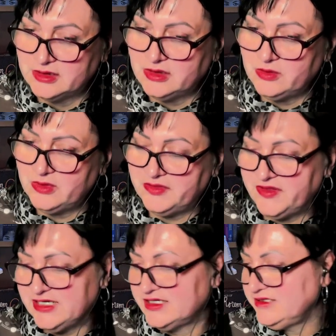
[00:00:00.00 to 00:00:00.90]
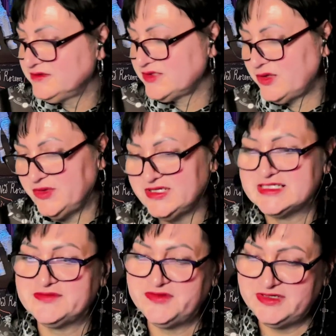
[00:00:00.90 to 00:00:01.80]
Well, thank you,
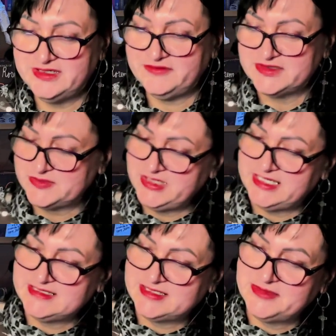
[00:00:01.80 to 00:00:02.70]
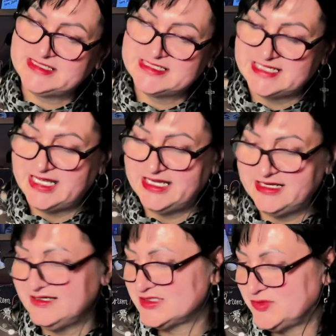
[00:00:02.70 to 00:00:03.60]
Thomas, for speaking to me today,
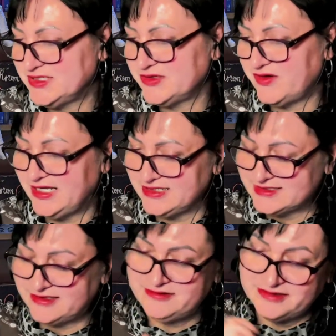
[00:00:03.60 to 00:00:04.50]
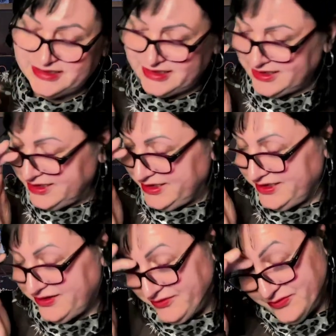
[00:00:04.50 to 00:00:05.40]
and it's been great. So,
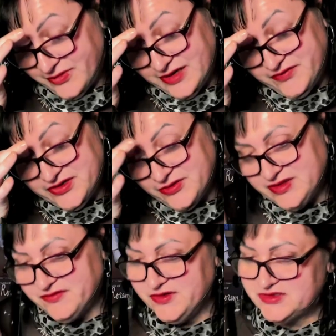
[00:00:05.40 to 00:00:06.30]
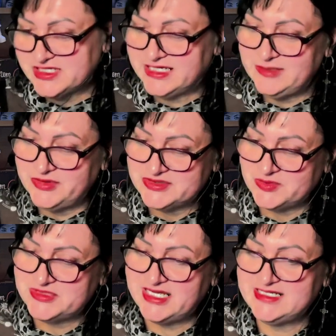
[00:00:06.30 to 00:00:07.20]
whatever you do in the future, keep us
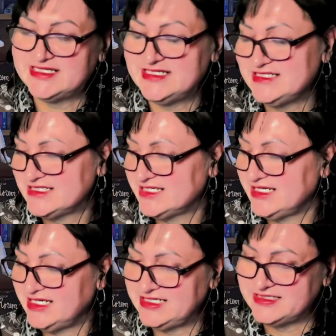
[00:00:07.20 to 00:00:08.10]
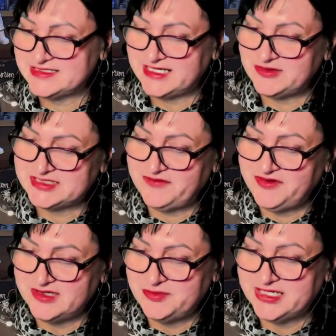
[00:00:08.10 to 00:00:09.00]
updated, and I'll
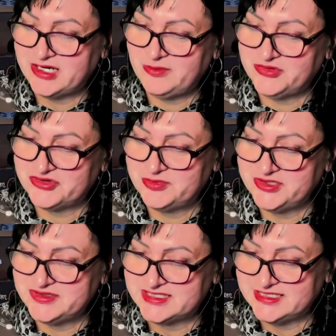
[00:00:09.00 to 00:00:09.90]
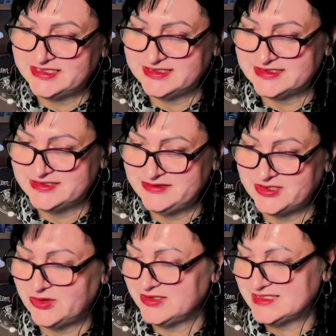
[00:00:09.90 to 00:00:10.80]
definitely be contributing to
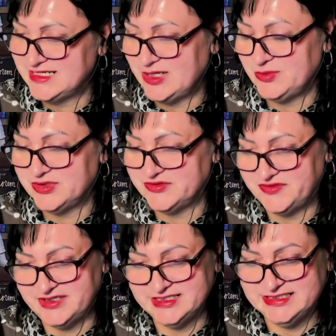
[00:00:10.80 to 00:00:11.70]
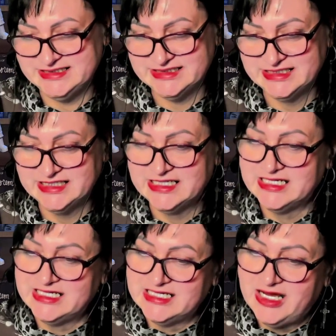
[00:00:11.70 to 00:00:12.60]
Equality Amplified.
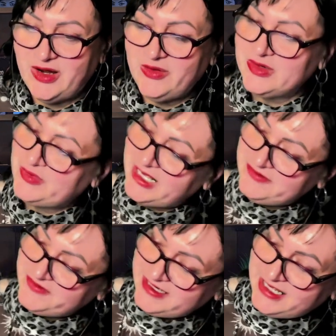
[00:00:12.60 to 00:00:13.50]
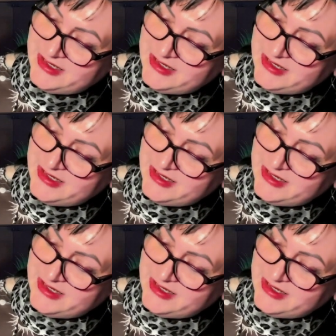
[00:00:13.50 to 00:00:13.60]
All right, bye for now.